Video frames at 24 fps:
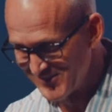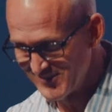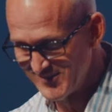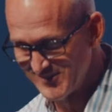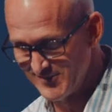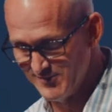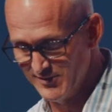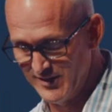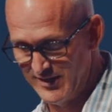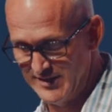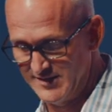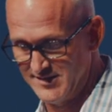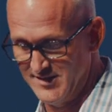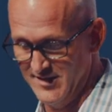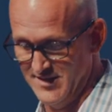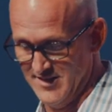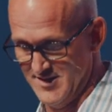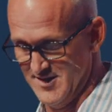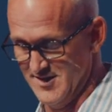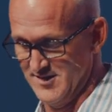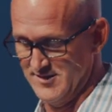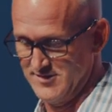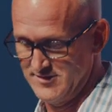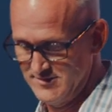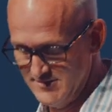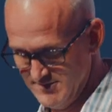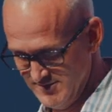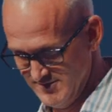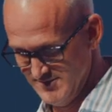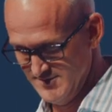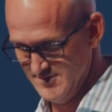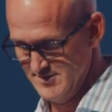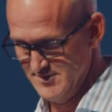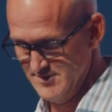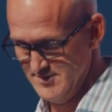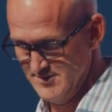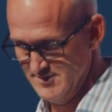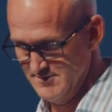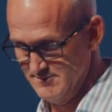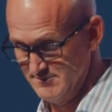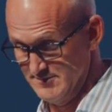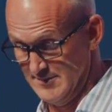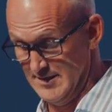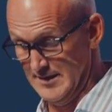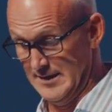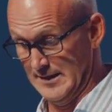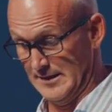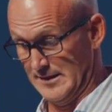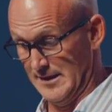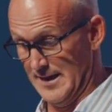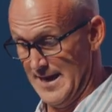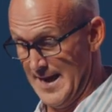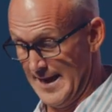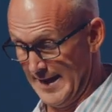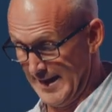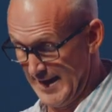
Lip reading: right there. Not like that